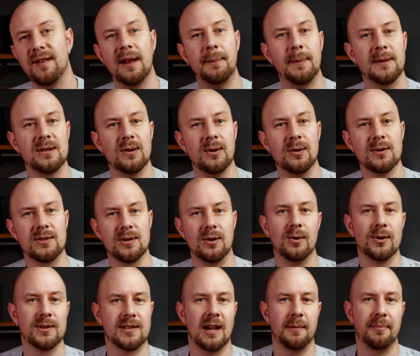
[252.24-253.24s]
Developer Tools
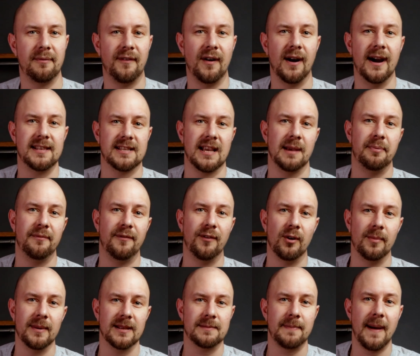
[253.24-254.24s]
also provides a
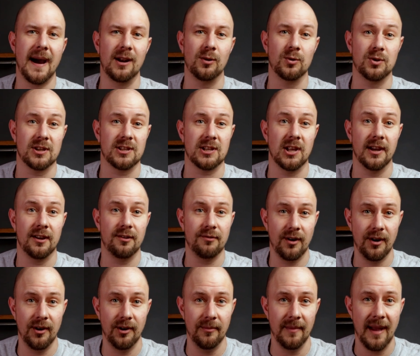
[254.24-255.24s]
performance panel just like
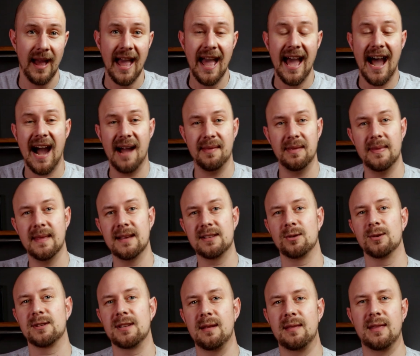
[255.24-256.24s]
Chrome, and then
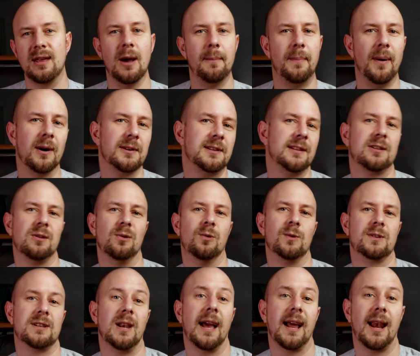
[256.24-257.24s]
there's also third-party
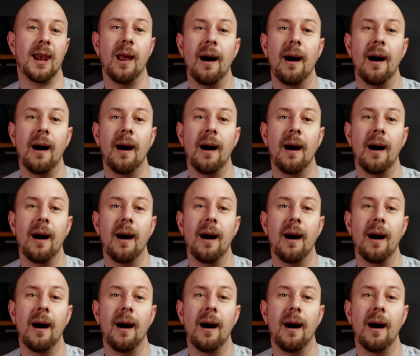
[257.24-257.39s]
tools like